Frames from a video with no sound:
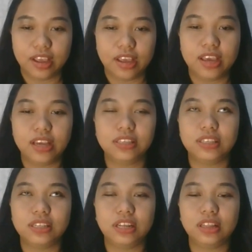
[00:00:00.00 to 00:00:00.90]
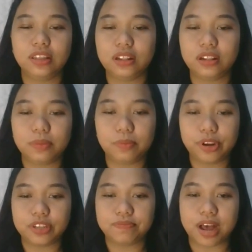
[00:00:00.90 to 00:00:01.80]
His Little
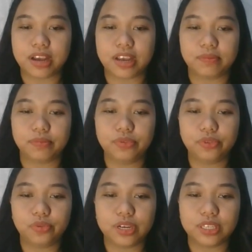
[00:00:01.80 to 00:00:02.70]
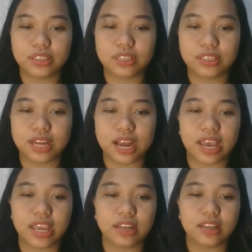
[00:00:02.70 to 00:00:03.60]
Pretty Pocket Book was
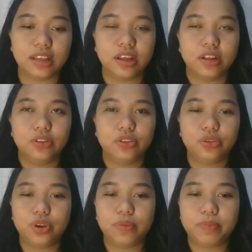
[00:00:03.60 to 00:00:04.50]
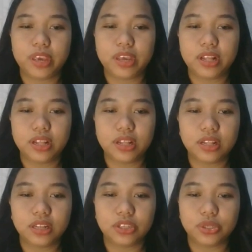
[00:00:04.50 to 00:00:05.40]
designed to
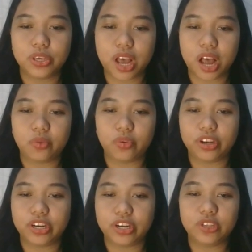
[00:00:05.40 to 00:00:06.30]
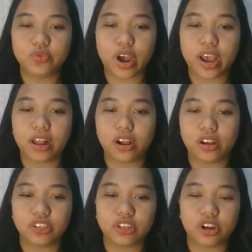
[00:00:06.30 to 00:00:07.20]
appeal to young readers while
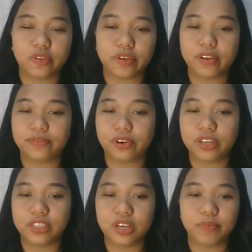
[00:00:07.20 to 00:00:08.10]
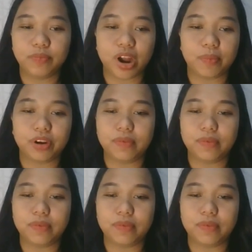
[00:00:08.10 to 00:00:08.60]
also reinforcing proper